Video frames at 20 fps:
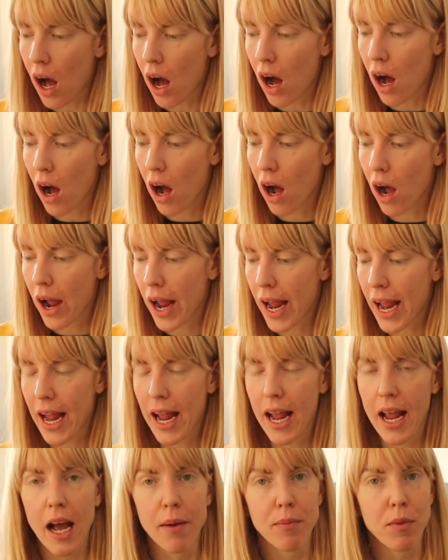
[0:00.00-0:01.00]

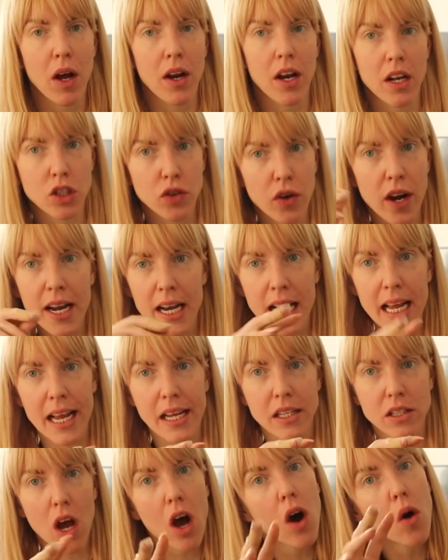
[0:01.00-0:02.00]
I am gonna try and
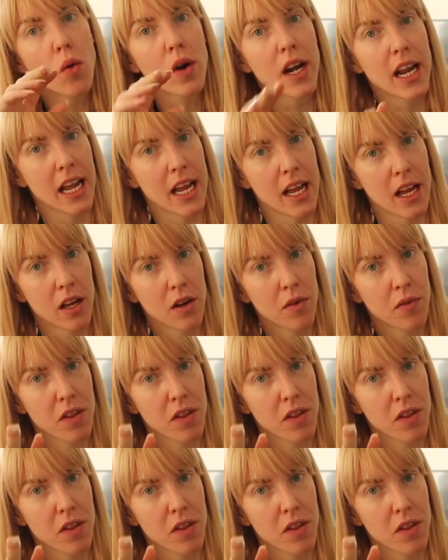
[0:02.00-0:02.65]
eat only